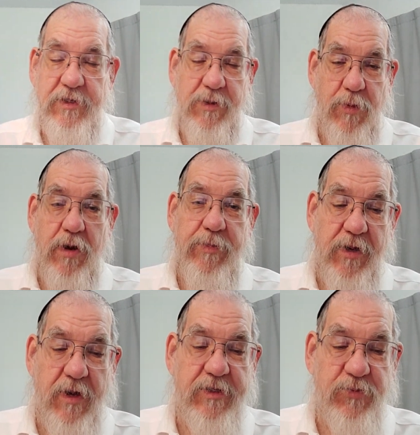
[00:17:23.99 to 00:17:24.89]
In the Gemara
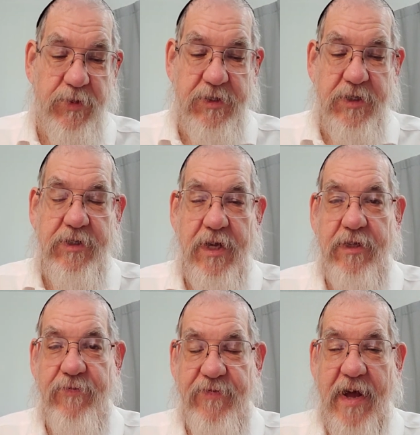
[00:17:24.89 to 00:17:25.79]
Menachos, we see
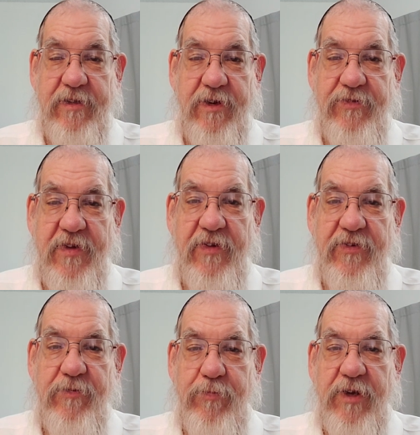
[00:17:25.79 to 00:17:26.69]
that the fact that it says it